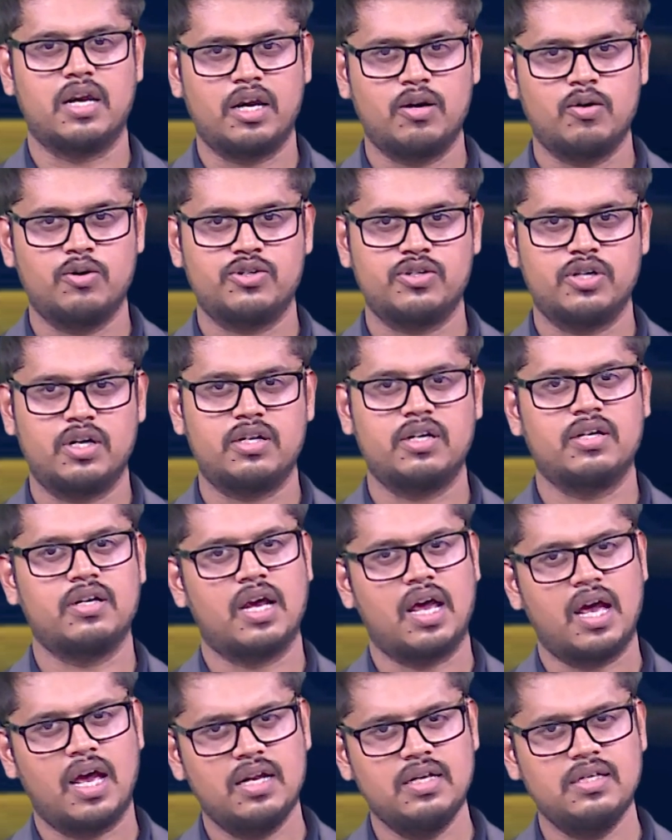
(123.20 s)

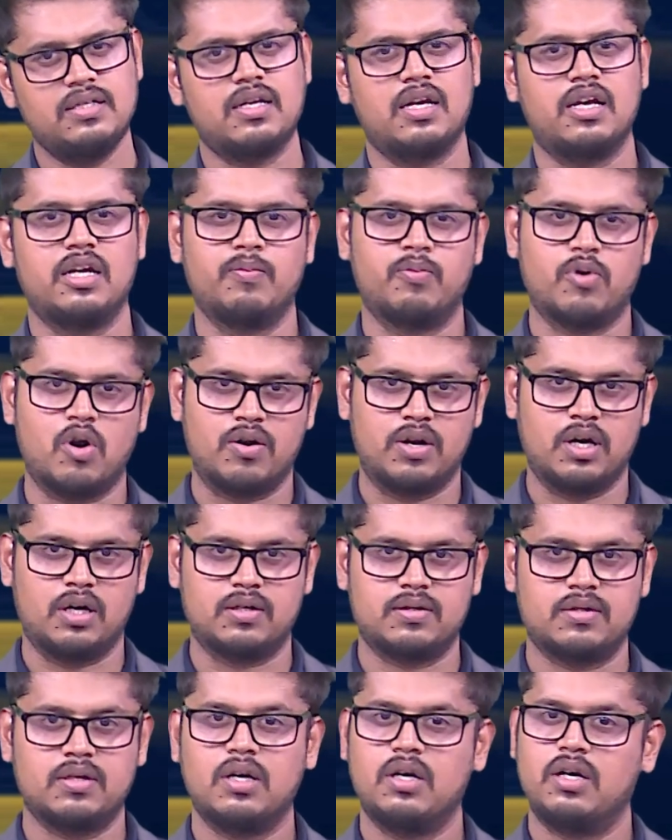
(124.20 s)
negotiating and selling
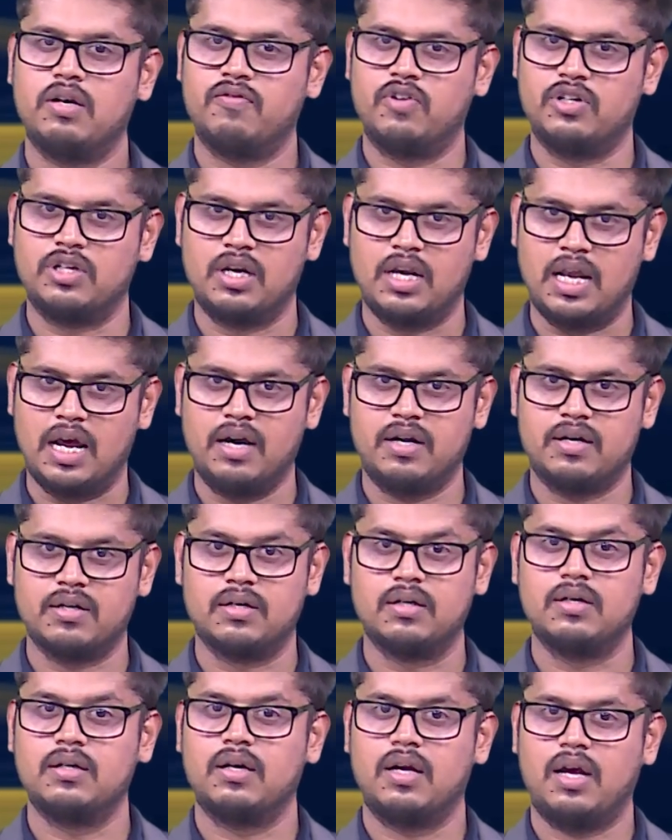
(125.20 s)
products for the latter,